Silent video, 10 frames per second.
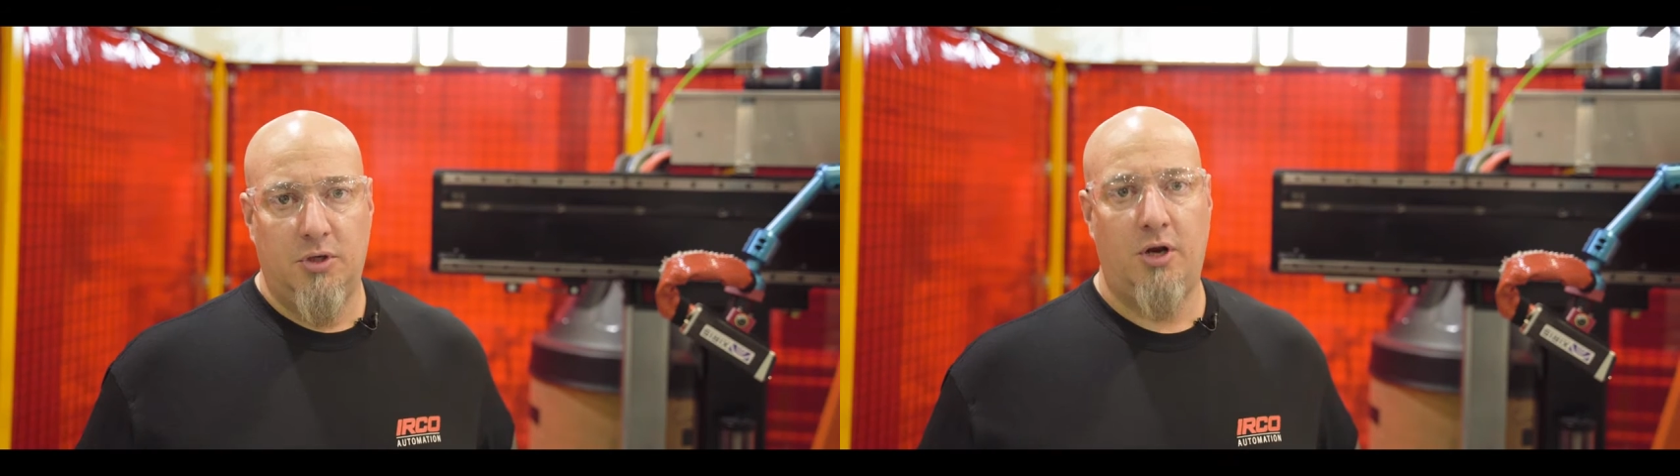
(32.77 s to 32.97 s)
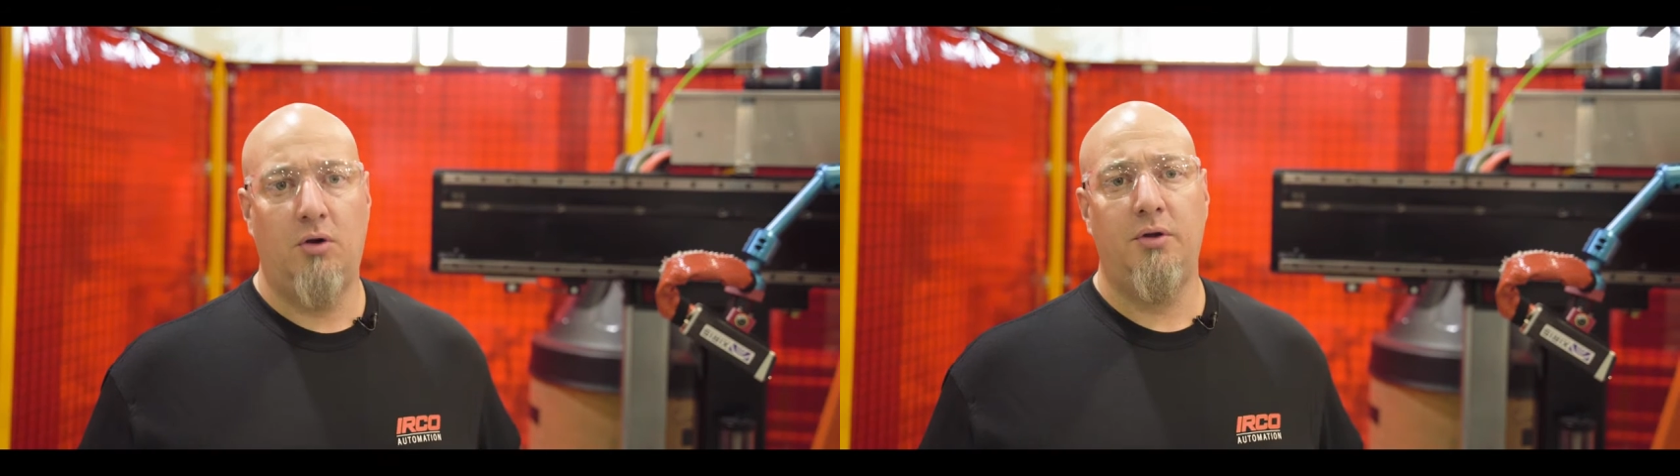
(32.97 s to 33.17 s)

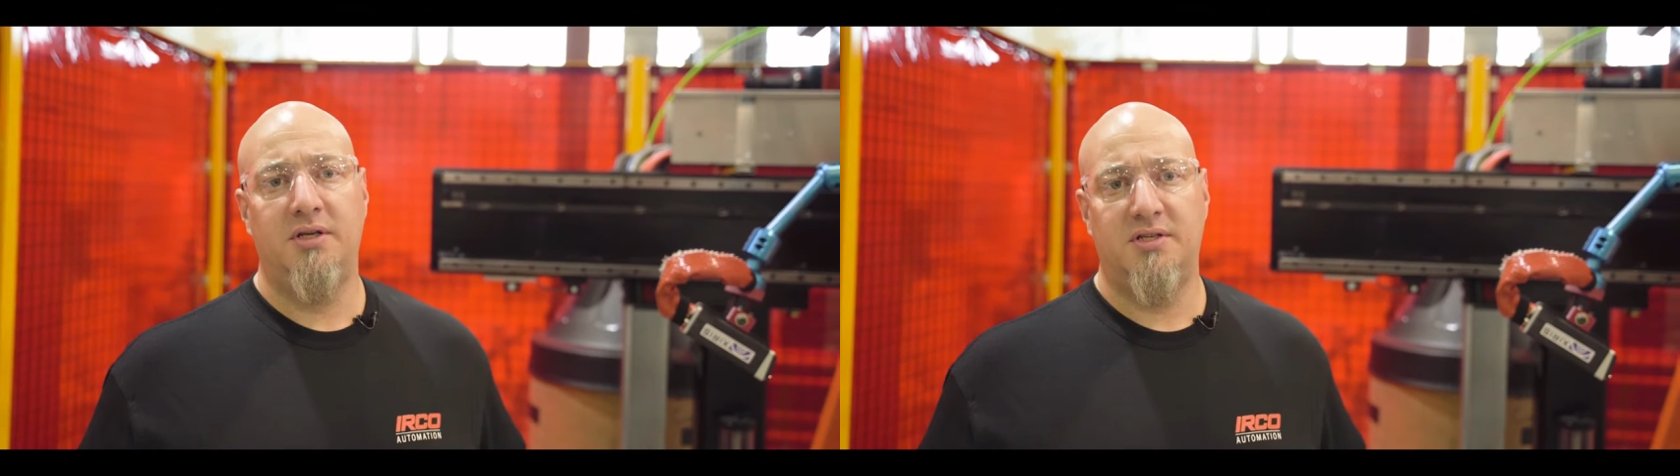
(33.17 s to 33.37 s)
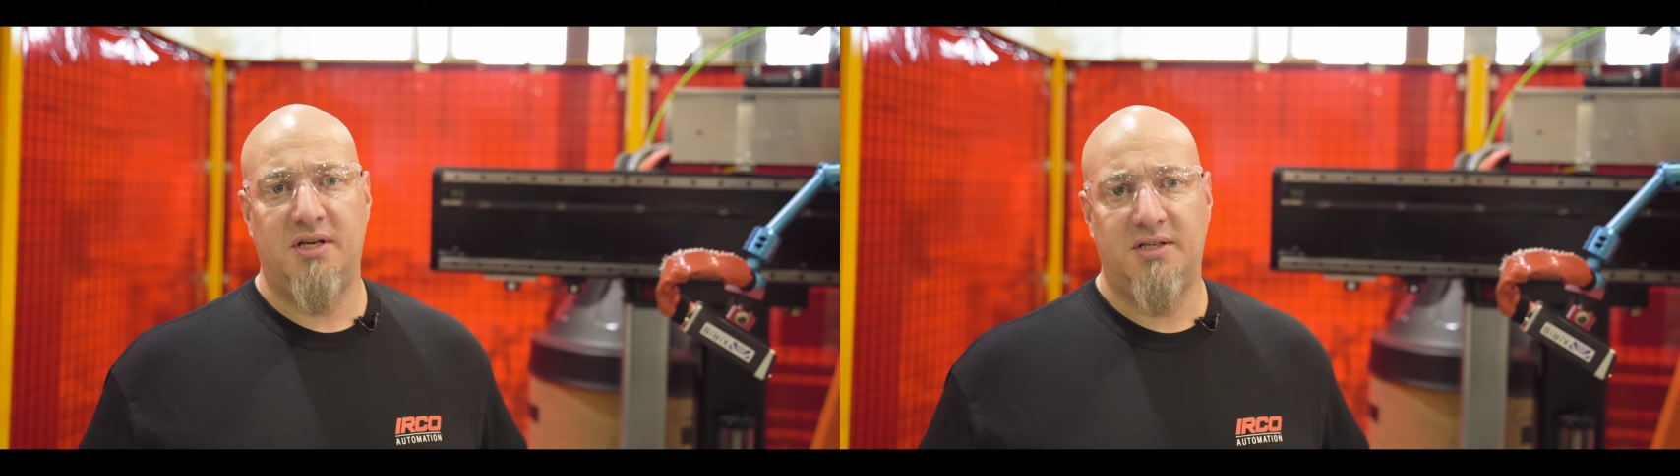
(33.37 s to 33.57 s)
Not
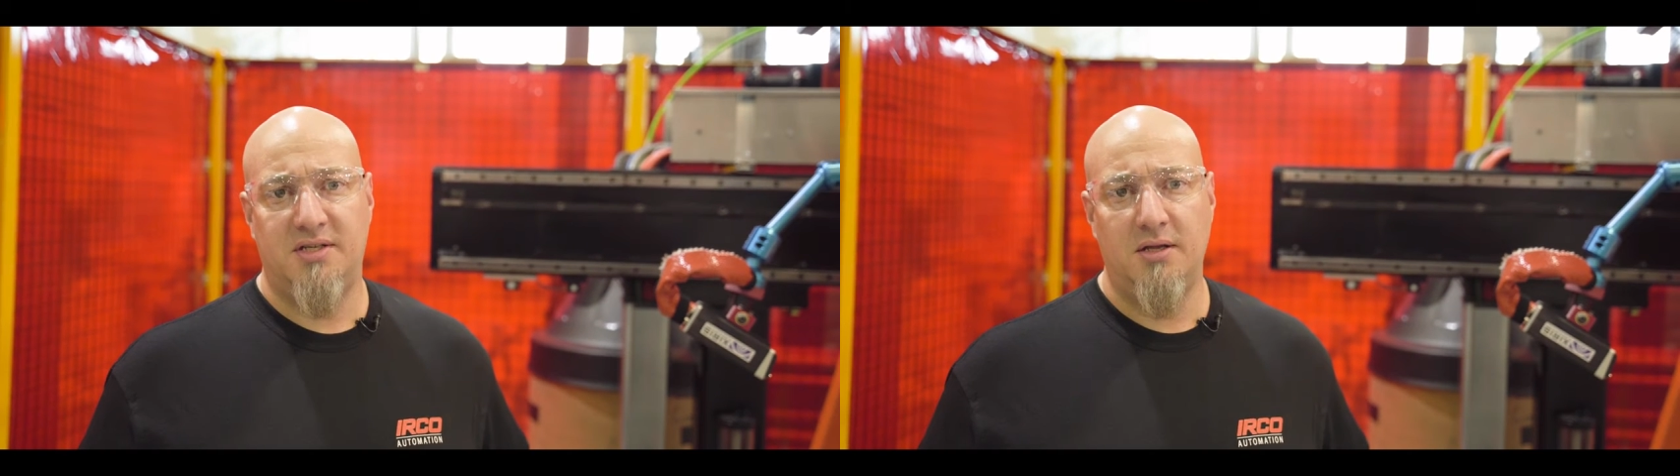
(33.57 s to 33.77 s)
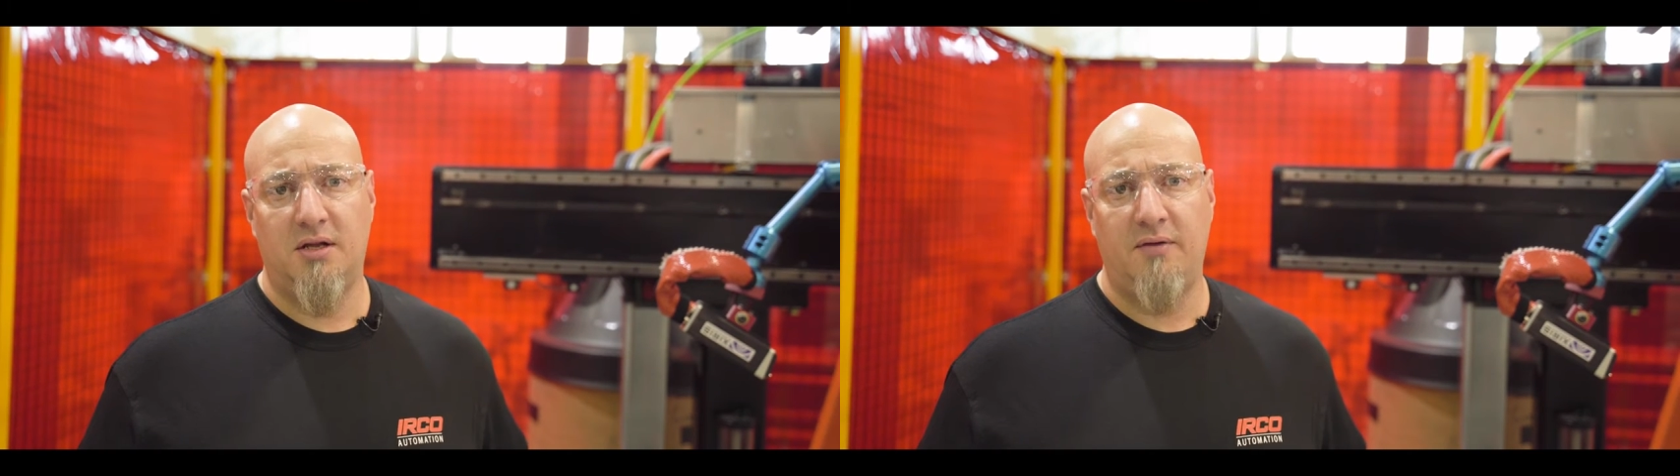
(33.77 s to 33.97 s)
only does it
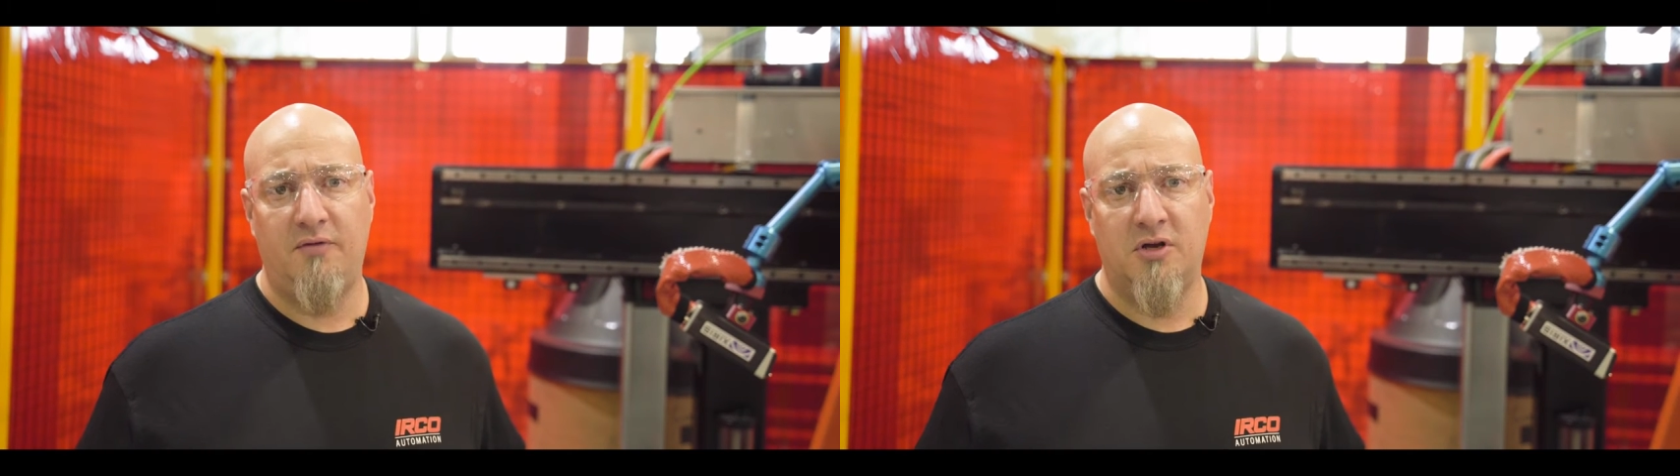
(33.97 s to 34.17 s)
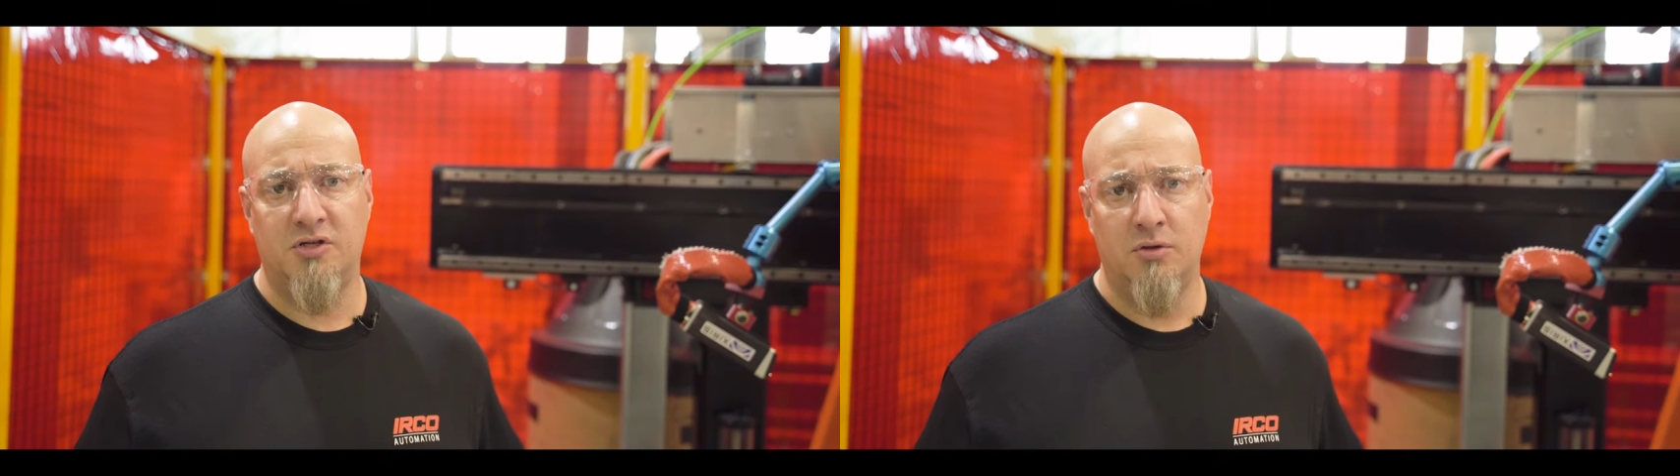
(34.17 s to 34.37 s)
extend the
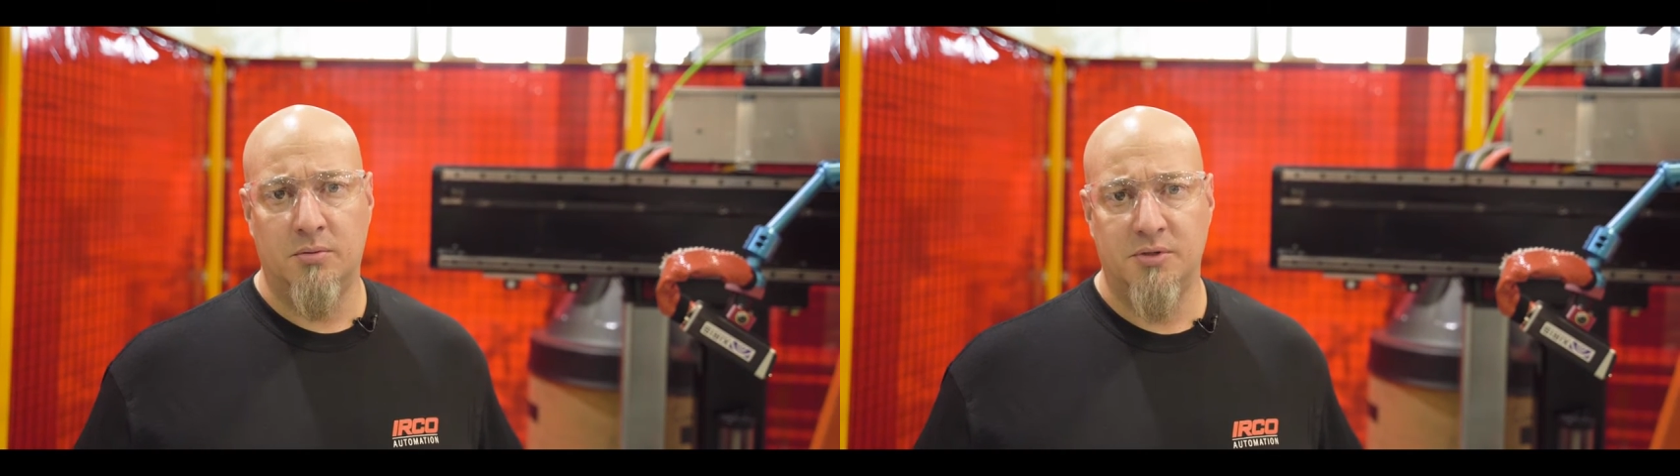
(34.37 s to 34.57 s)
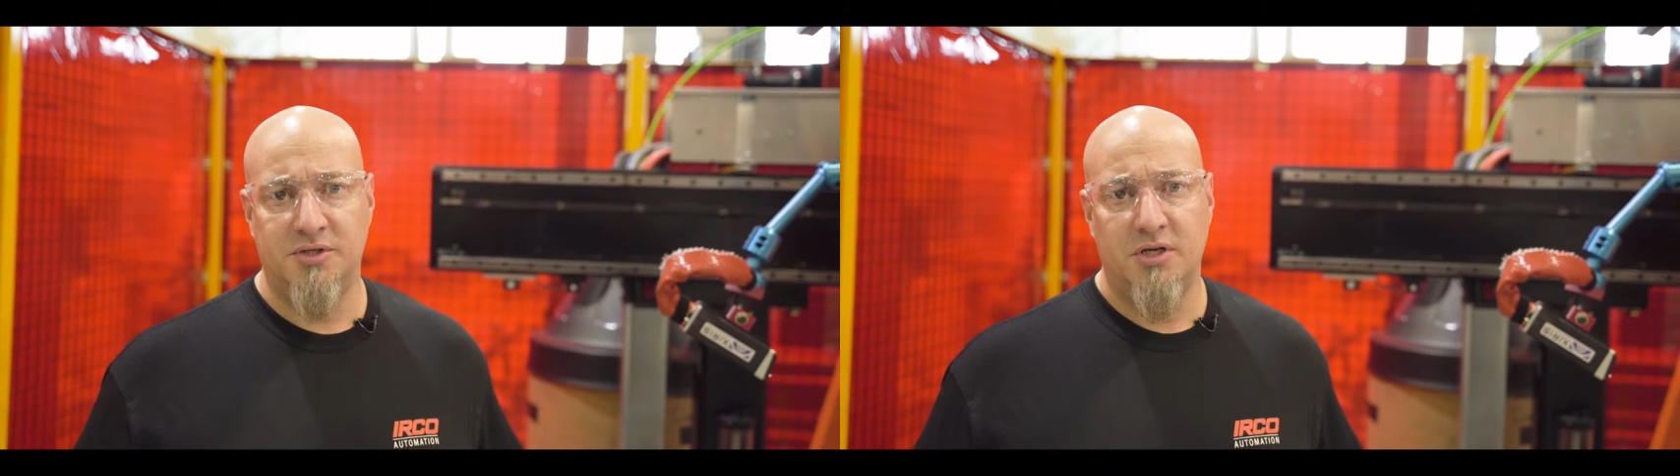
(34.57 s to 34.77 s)
life of
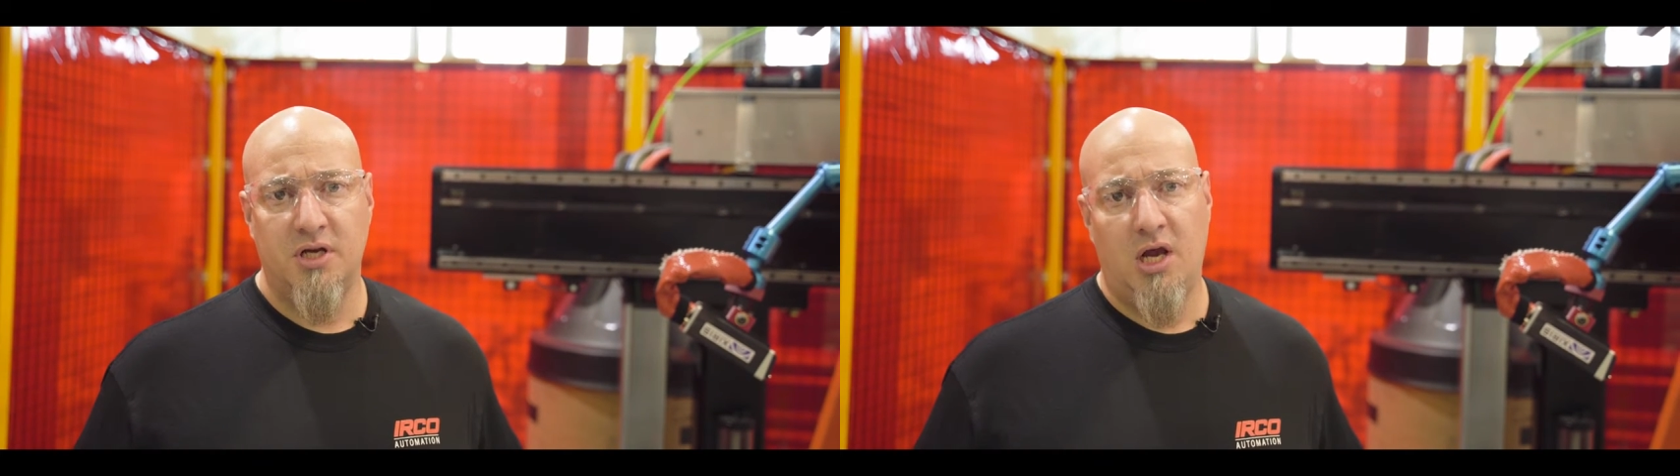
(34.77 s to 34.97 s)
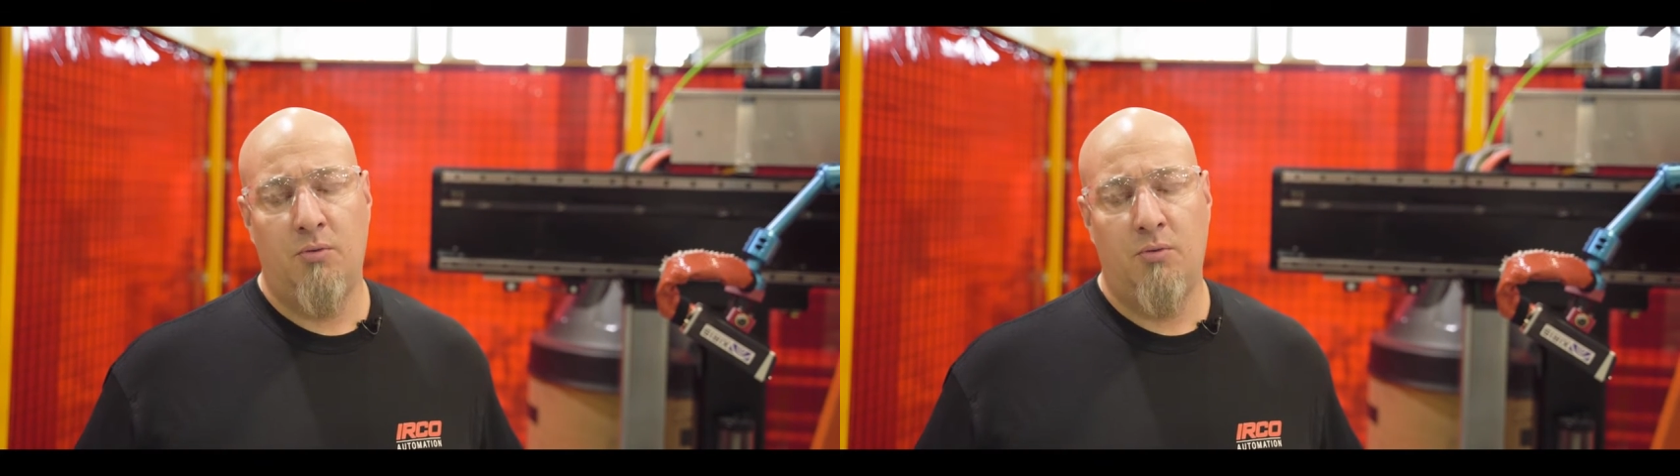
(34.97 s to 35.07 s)
consumables